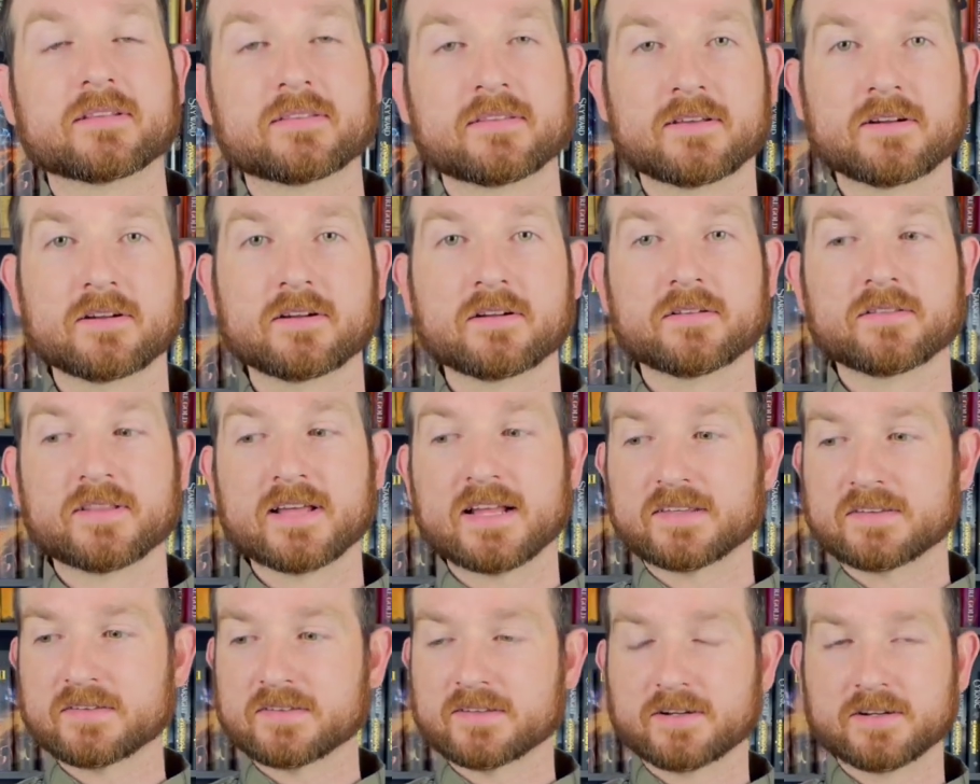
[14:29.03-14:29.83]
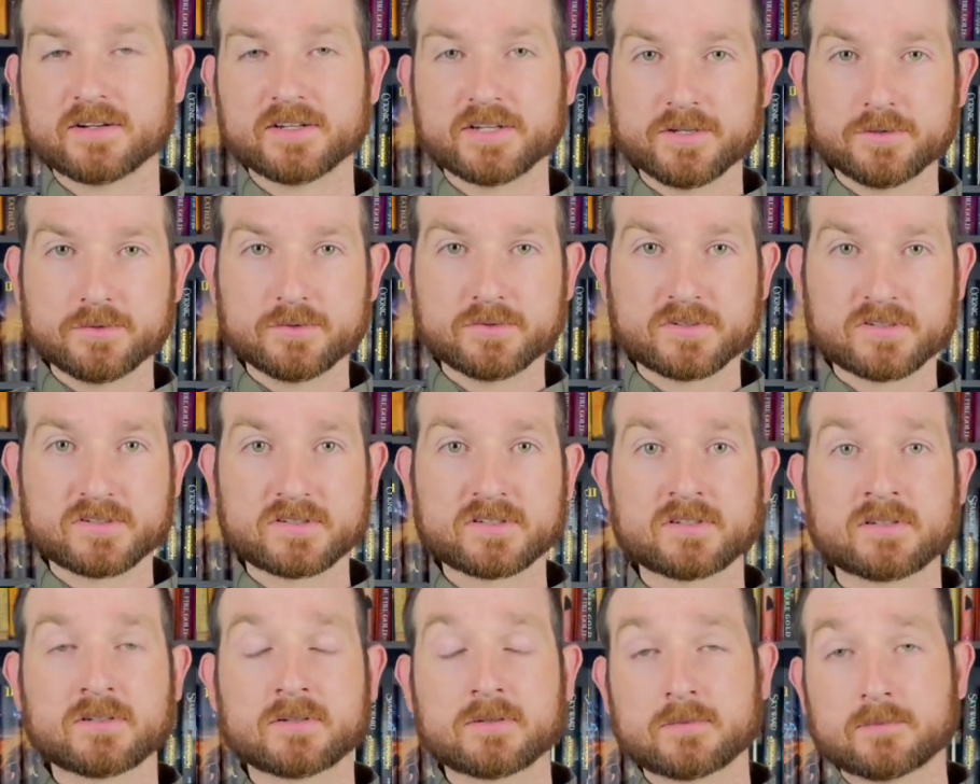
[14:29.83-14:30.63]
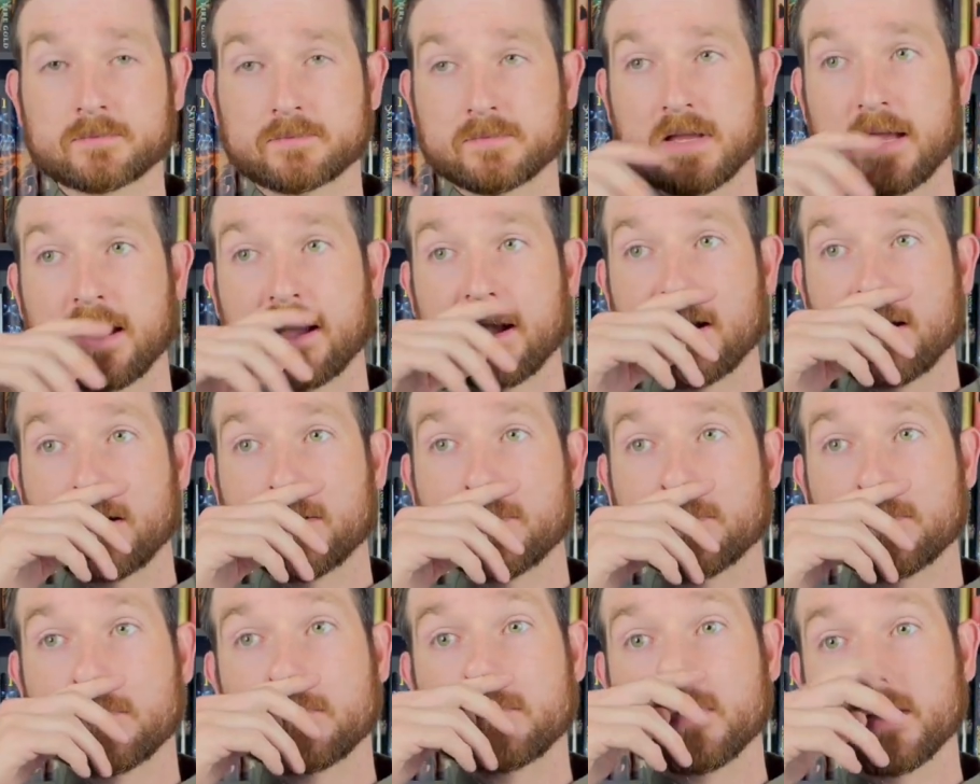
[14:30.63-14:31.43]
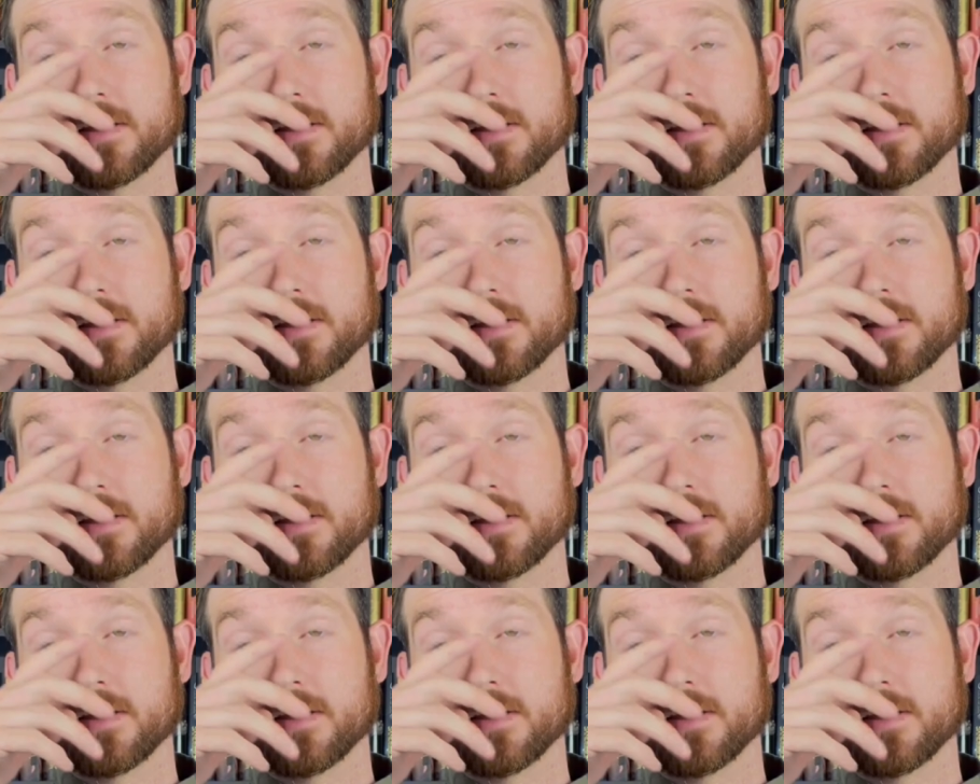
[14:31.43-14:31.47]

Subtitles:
That's their use, and